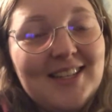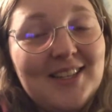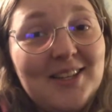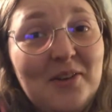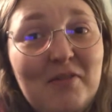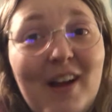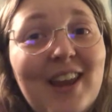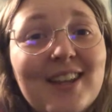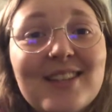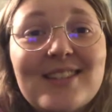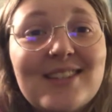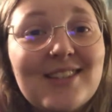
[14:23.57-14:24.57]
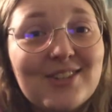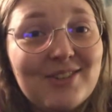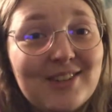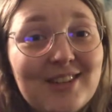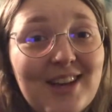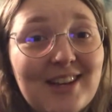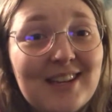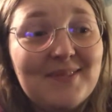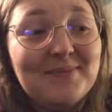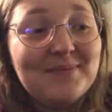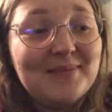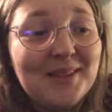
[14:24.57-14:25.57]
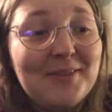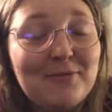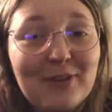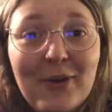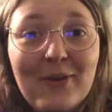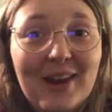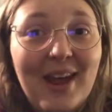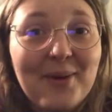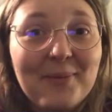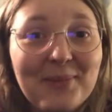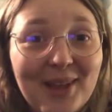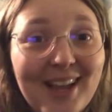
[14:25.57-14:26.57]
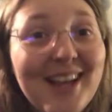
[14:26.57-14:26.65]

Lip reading: in all fairness, the district attorney did figure it out.